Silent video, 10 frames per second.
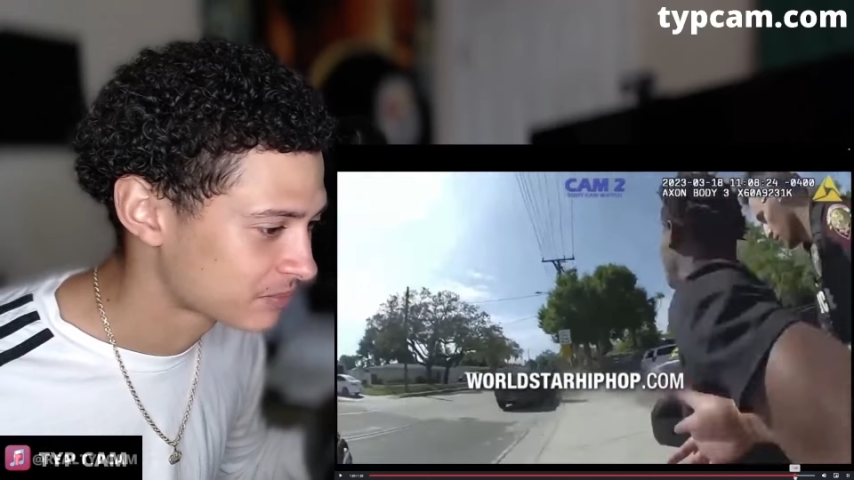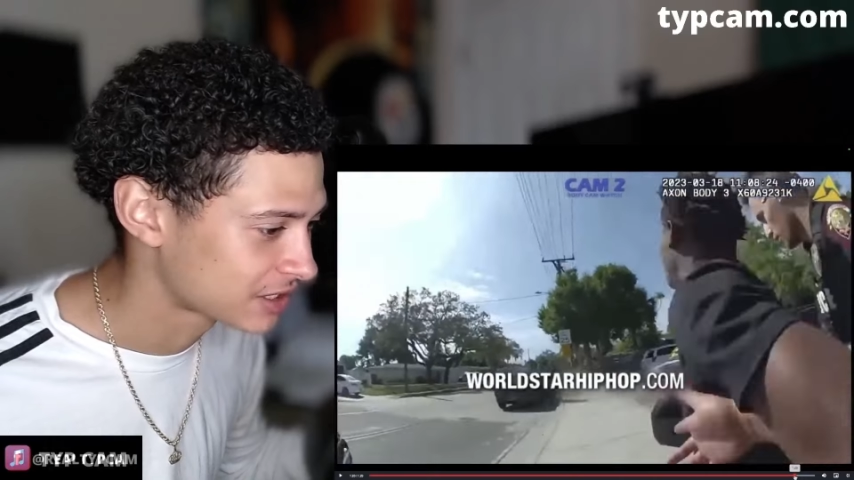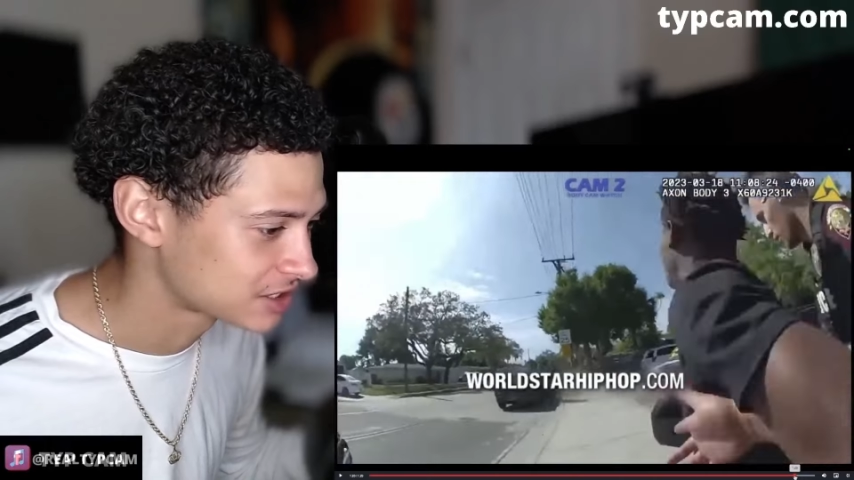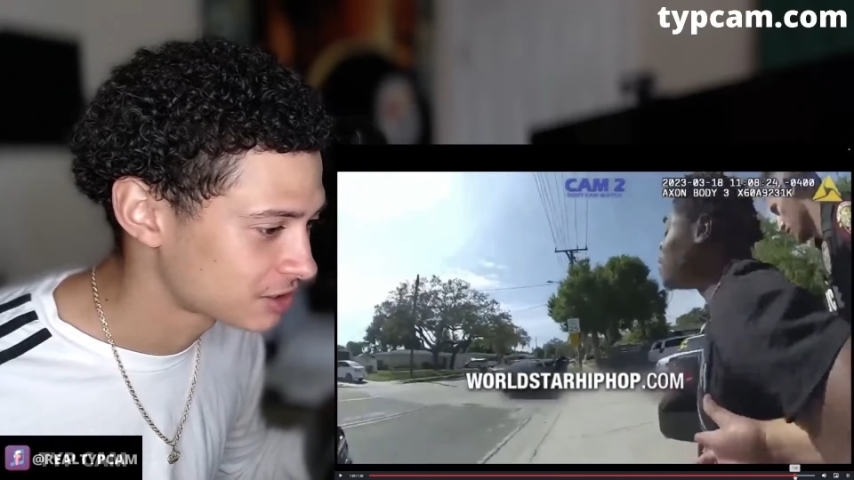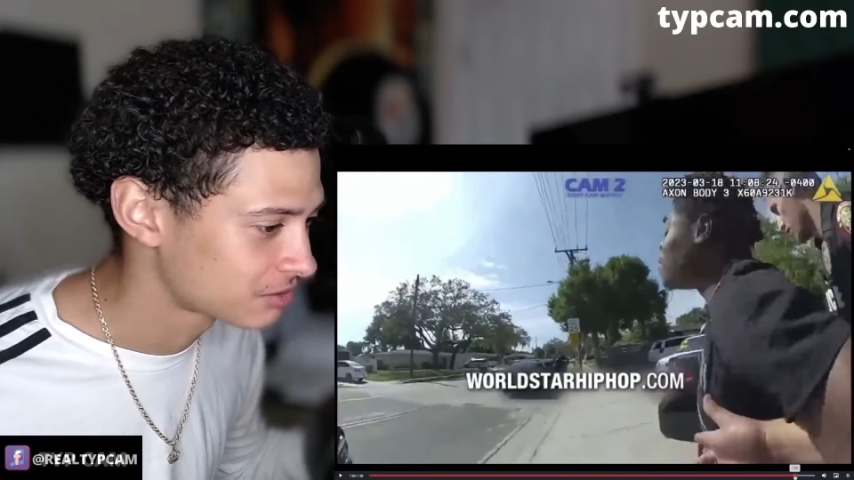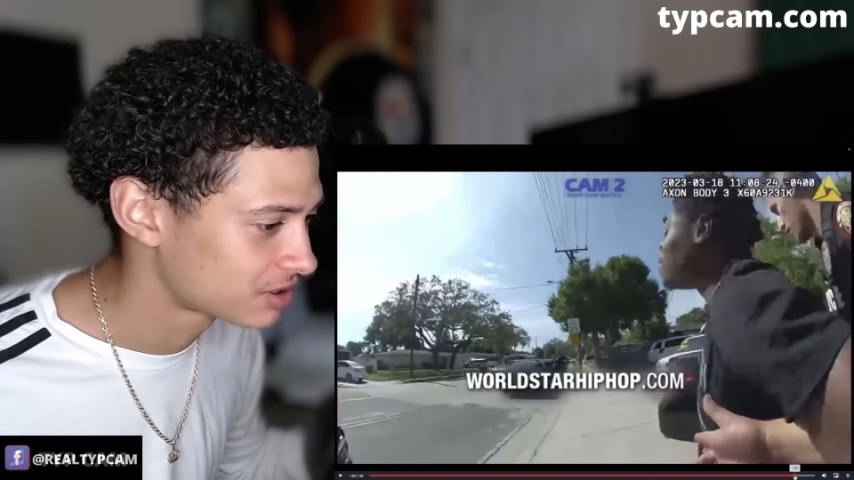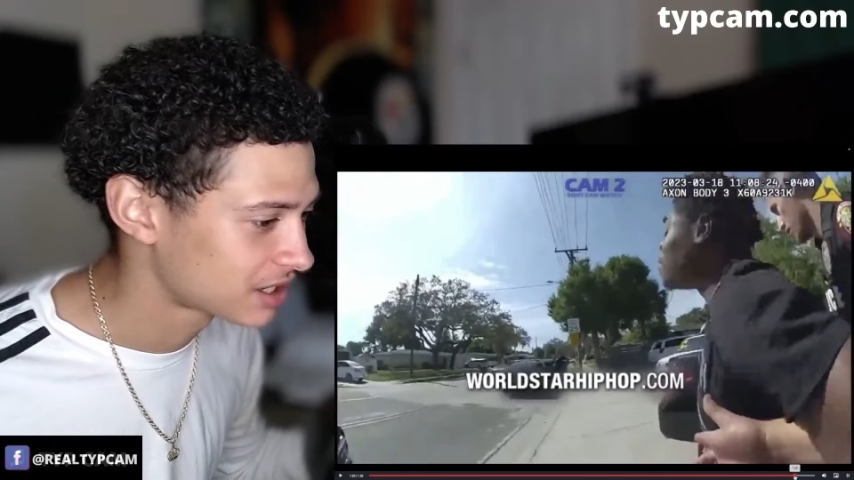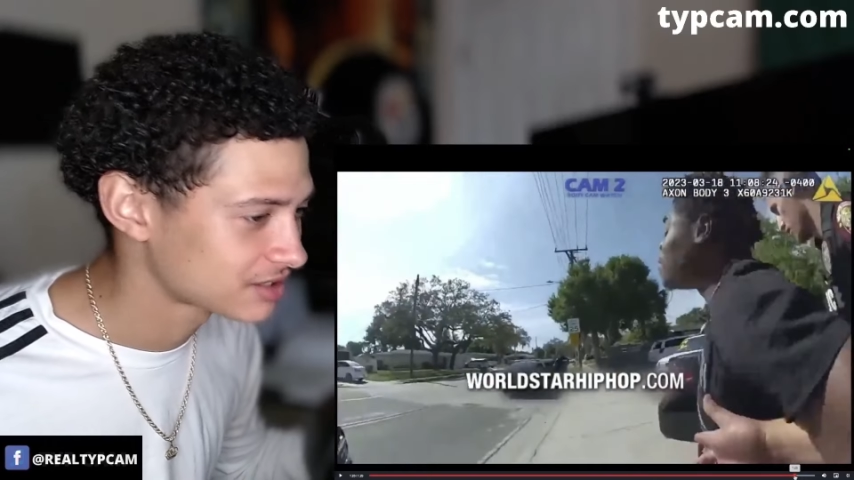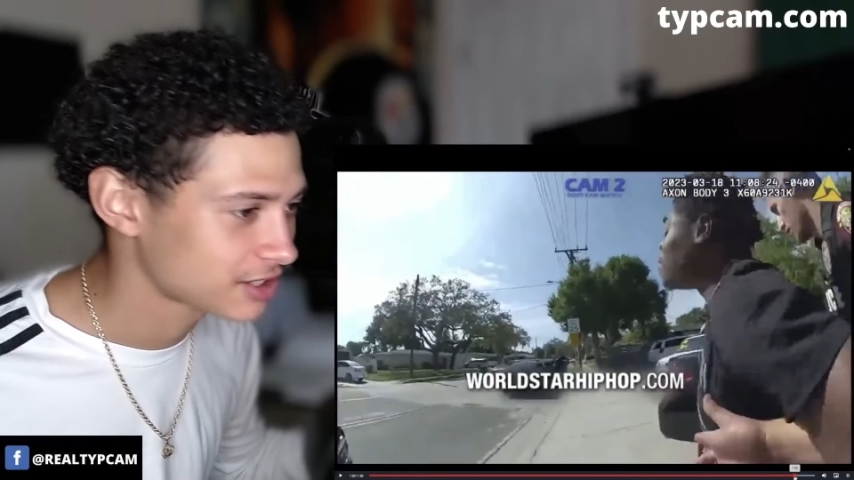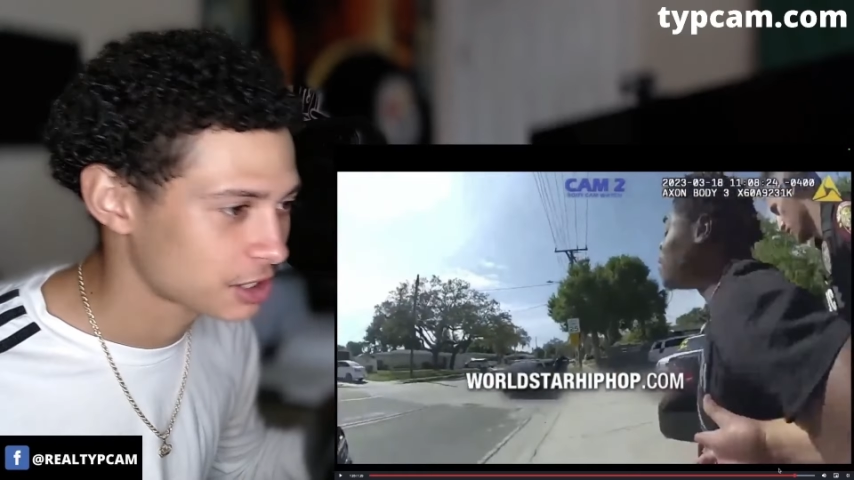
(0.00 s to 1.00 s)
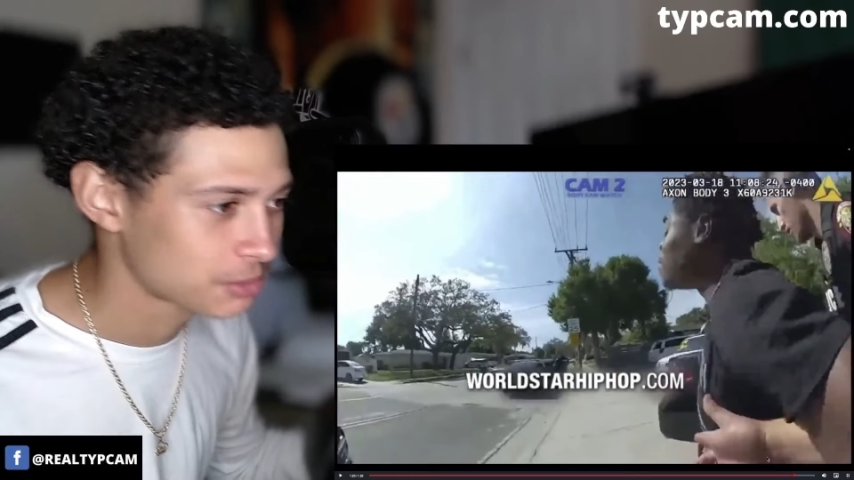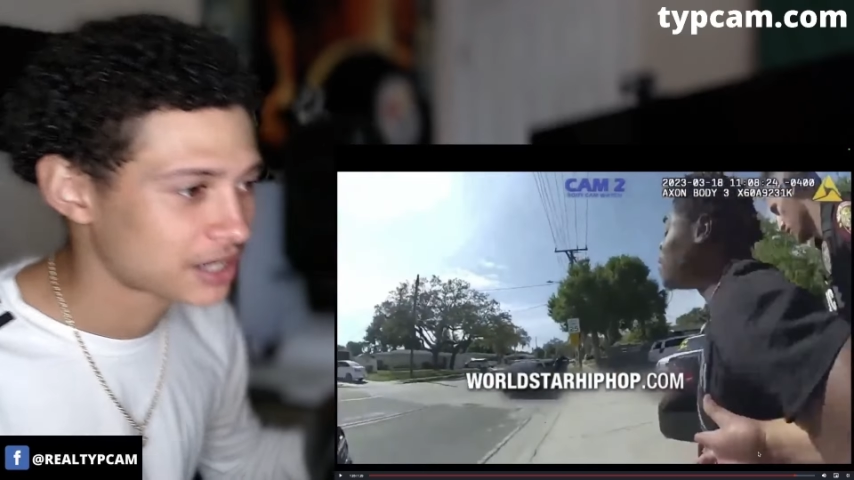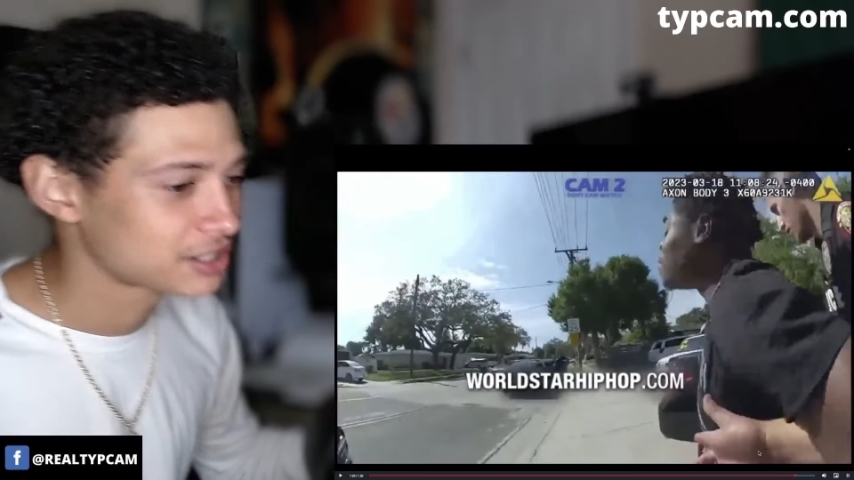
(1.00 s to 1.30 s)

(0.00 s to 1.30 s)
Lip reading: She running out talking about he's